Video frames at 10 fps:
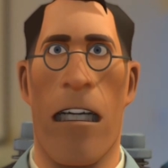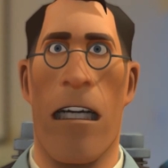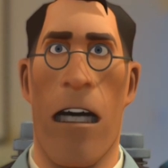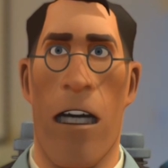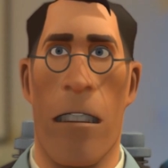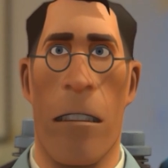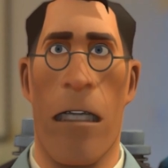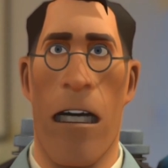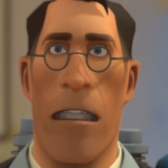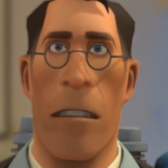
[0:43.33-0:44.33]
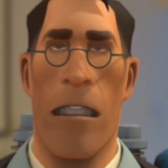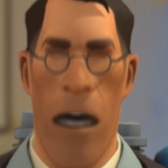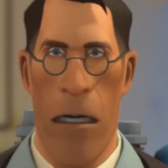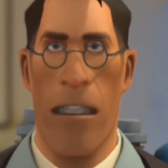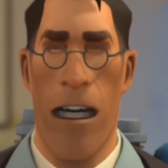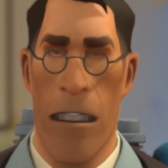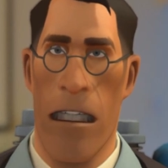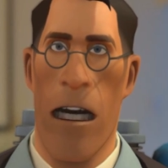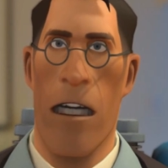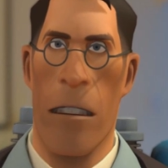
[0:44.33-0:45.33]
Tomb of the Oberon, sorry, Wrath of
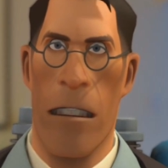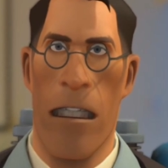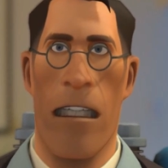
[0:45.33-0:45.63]
the Oberons,